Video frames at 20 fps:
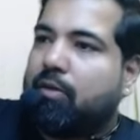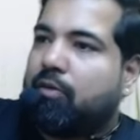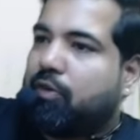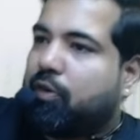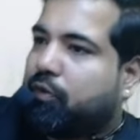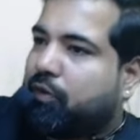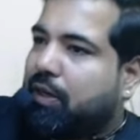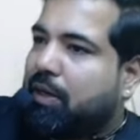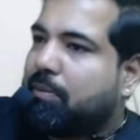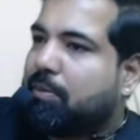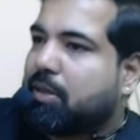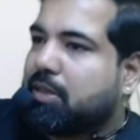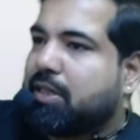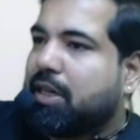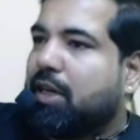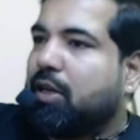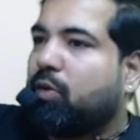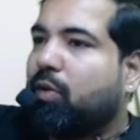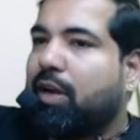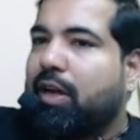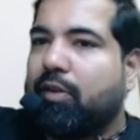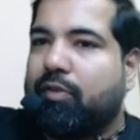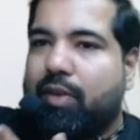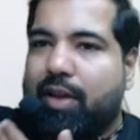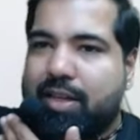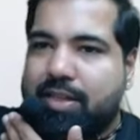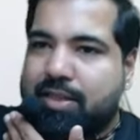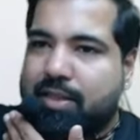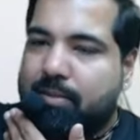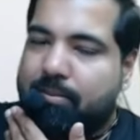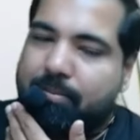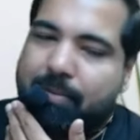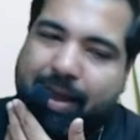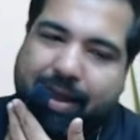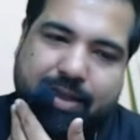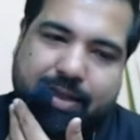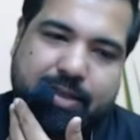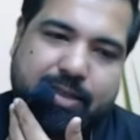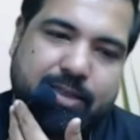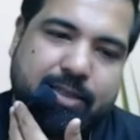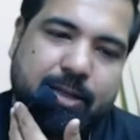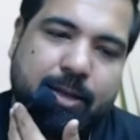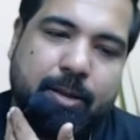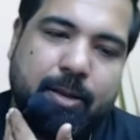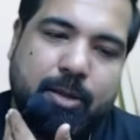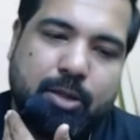15%, 25 is the max.